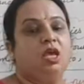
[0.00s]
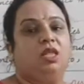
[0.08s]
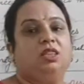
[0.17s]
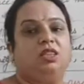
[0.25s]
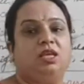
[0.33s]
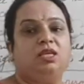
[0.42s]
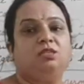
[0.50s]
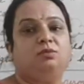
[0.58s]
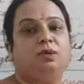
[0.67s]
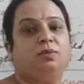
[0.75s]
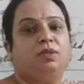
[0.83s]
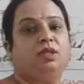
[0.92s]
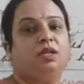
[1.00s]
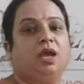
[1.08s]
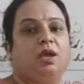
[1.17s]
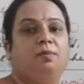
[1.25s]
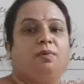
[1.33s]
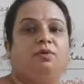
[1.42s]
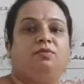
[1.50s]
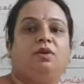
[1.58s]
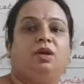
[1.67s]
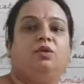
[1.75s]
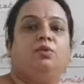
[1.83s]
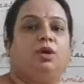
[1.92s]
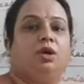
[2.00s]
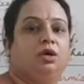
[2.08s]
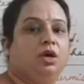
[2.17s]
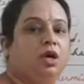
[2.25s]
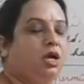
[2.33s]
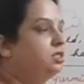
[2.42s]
These may be the type of our